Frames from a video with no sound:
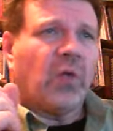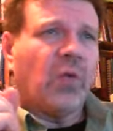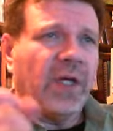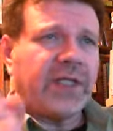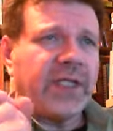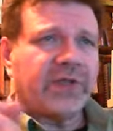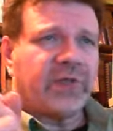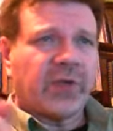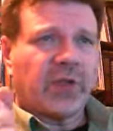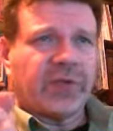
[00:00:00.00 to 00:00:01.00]
What
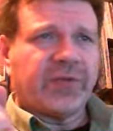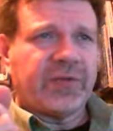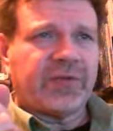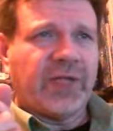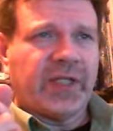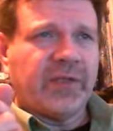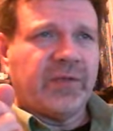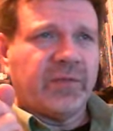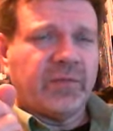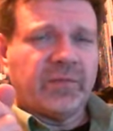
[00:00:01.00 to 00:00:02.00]
gets your donors excited?
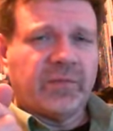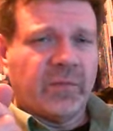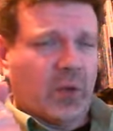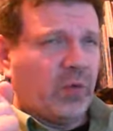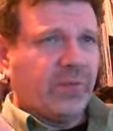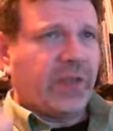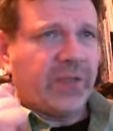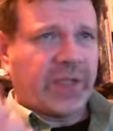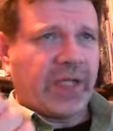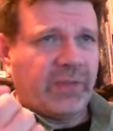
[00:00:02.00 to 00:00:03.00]
Who would be
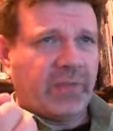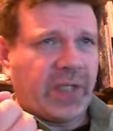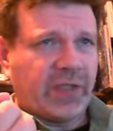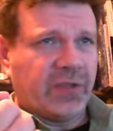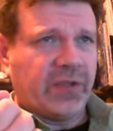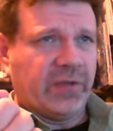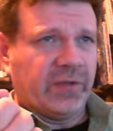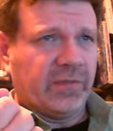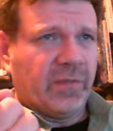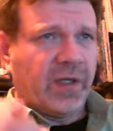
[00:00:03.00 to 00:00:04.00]
your campaign chair?